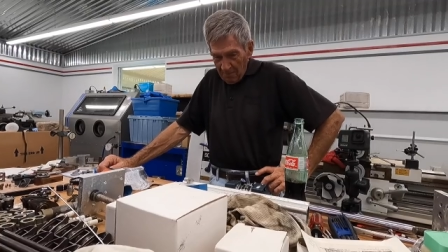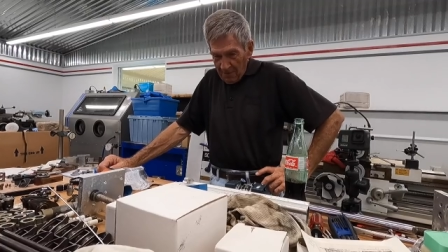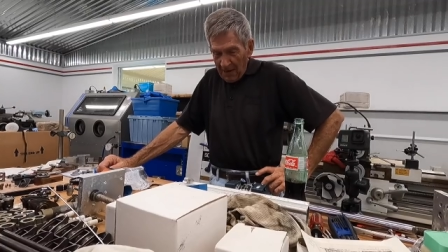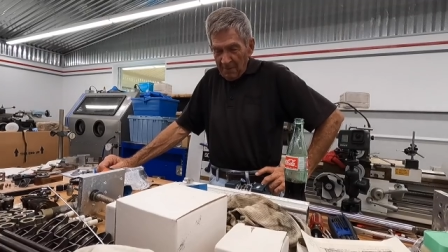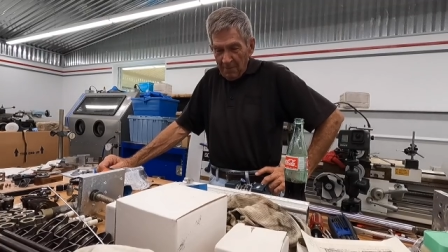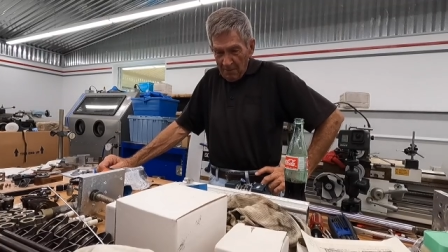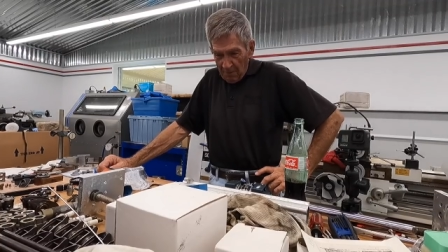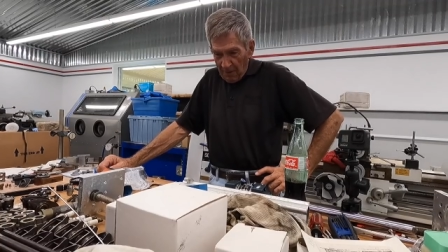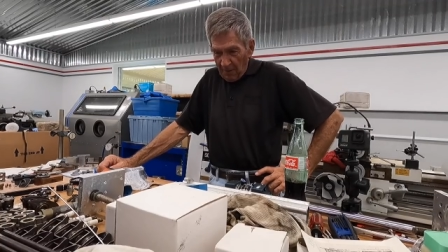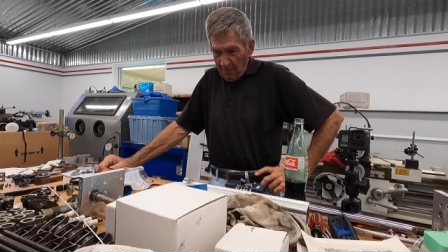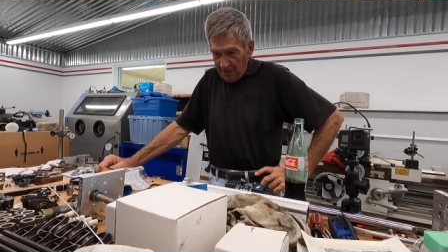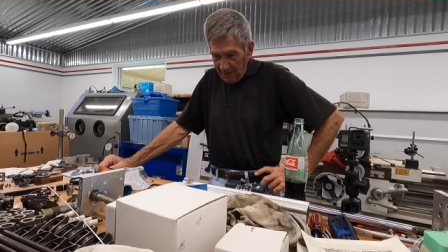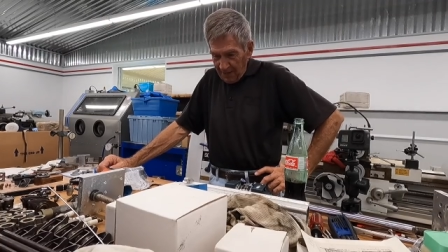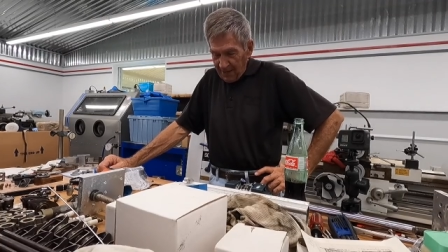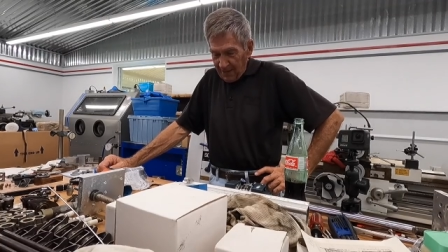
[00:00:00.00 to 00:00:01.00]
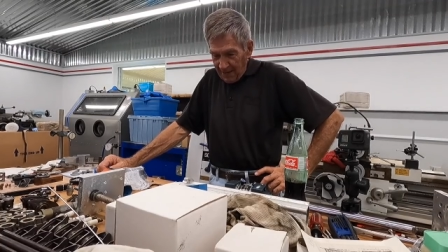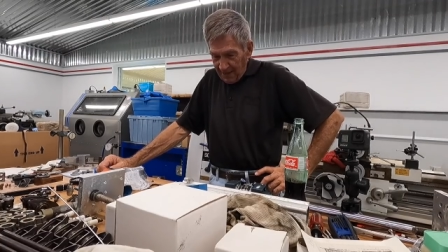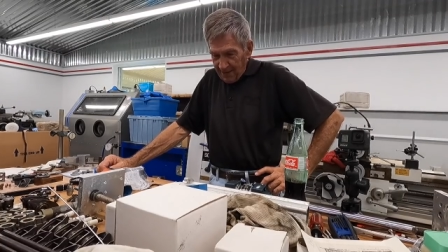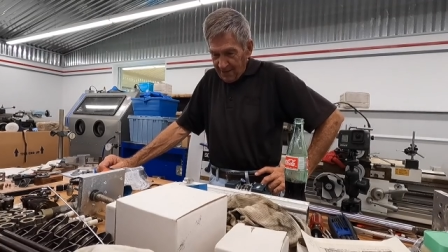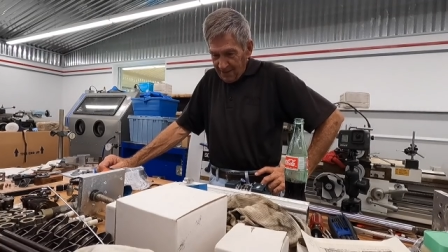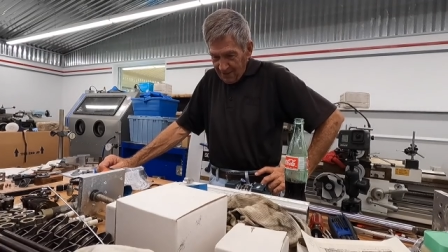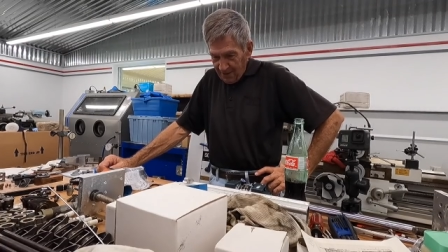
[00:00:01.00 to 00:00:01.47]
that'd be probably it,
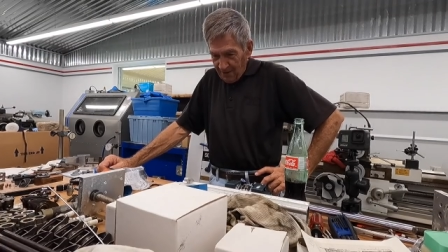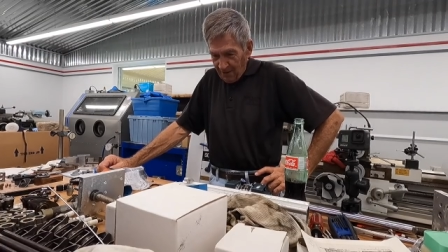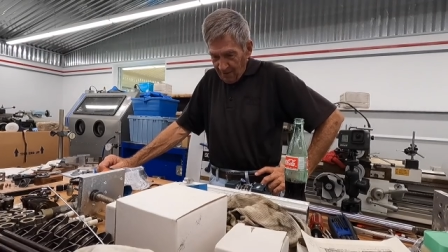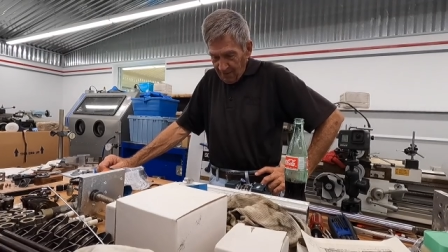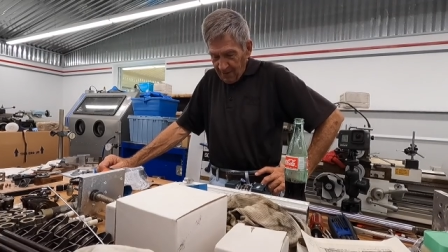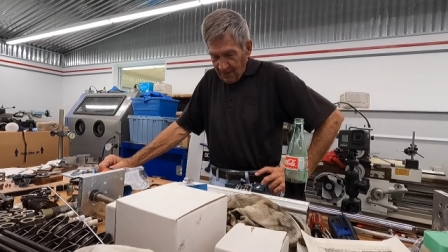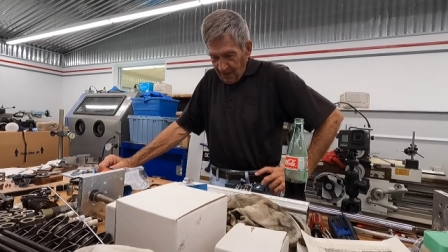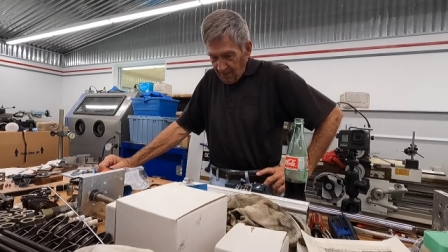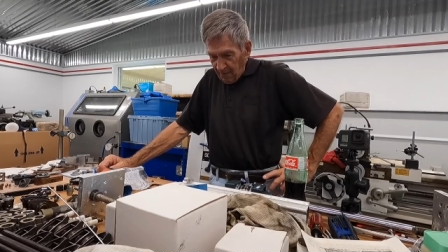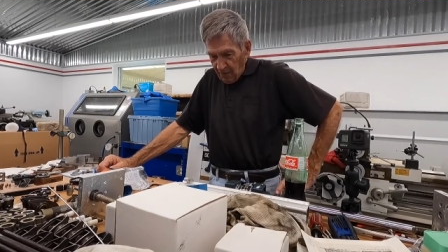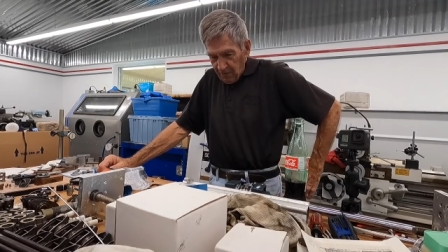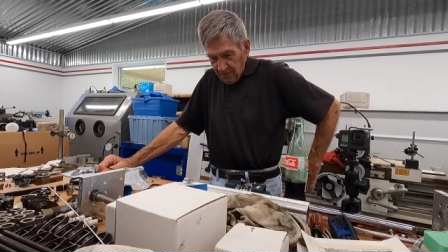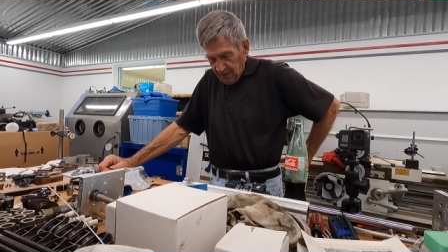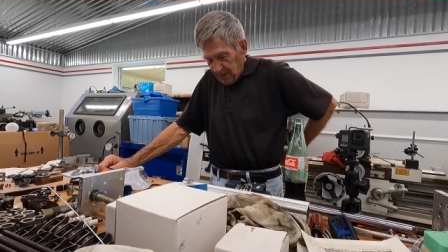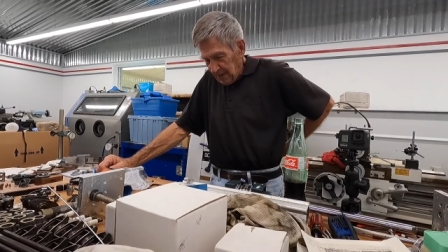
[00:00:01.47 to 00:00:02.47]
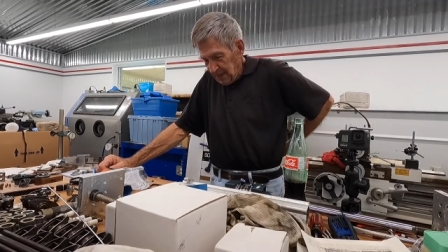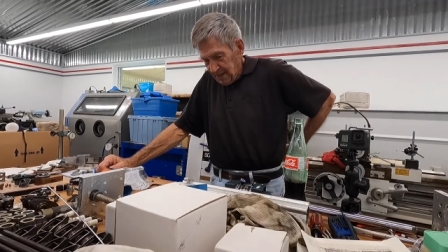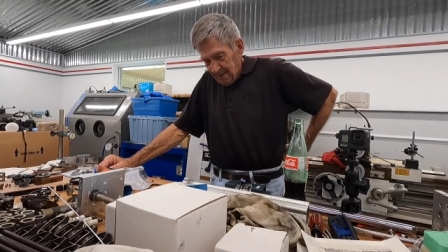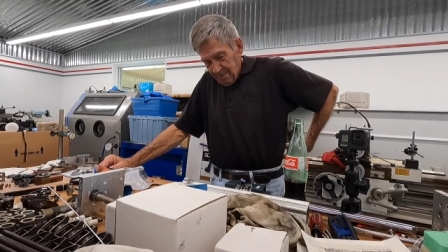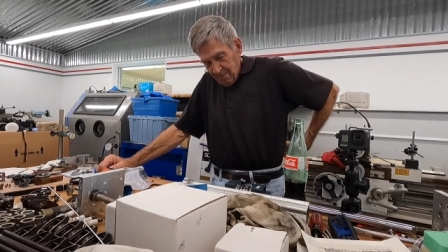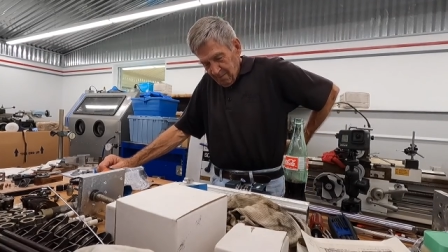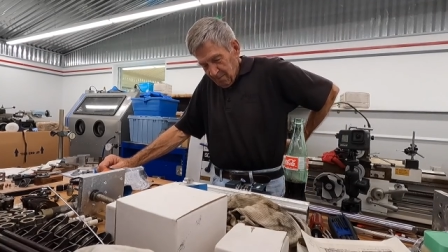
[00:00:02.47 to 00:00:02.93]
yeah. You know, and I've owned
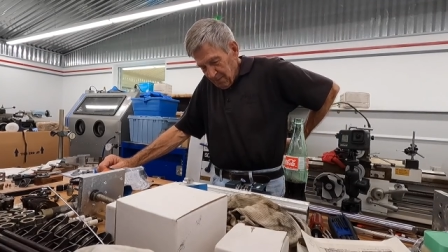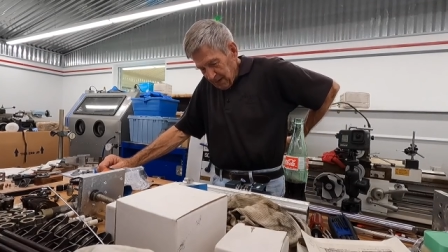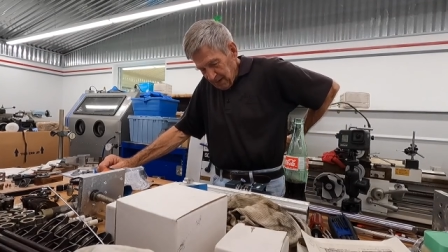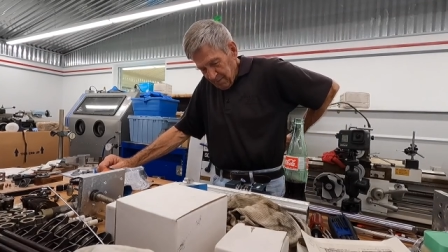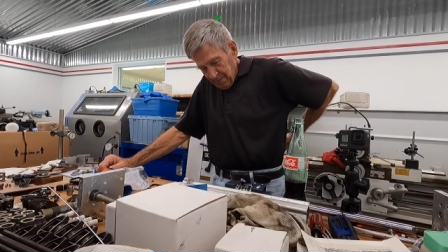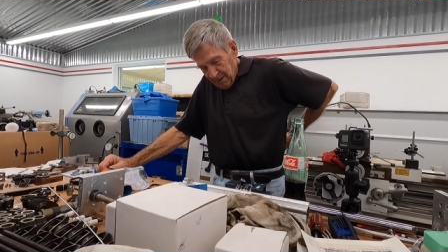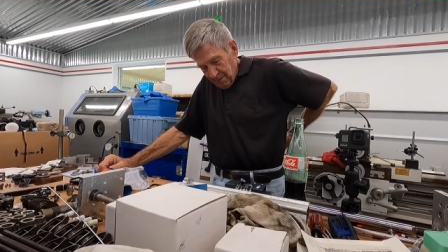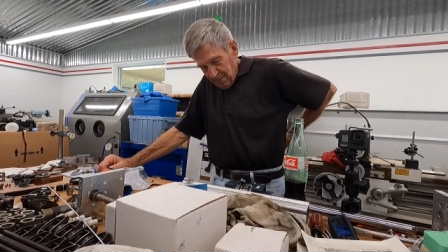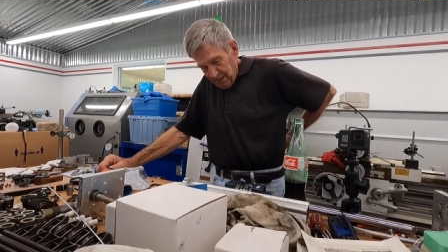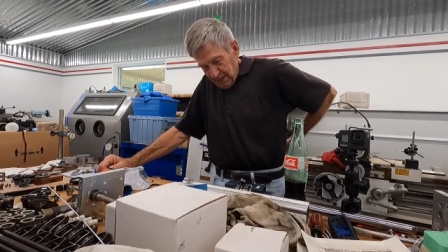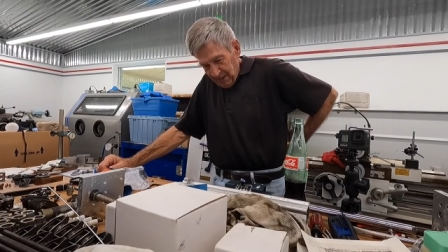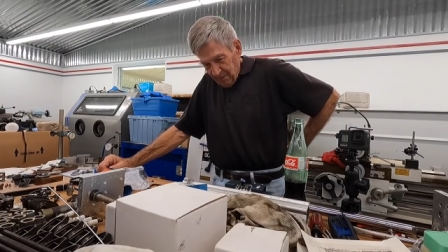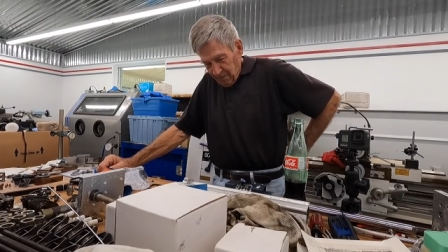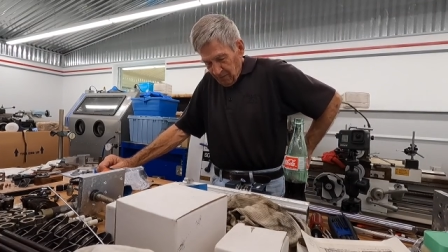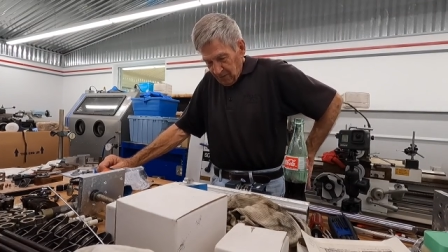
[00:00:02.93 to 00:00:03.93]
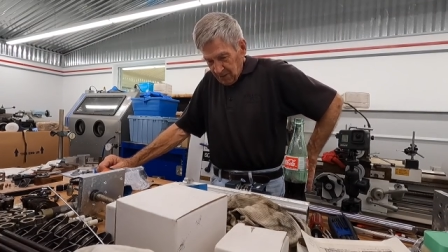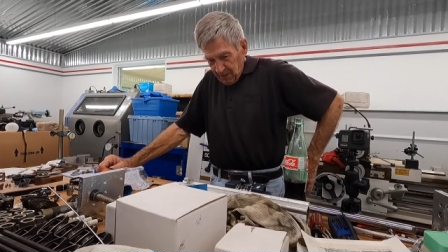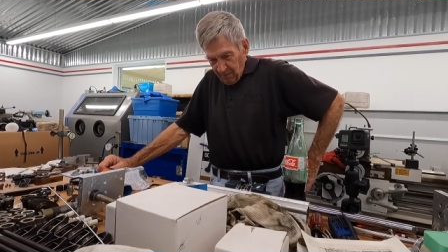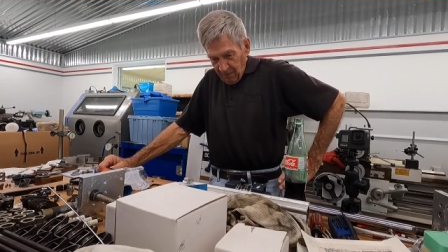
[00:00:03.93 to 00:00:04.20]
many, many, many different ones.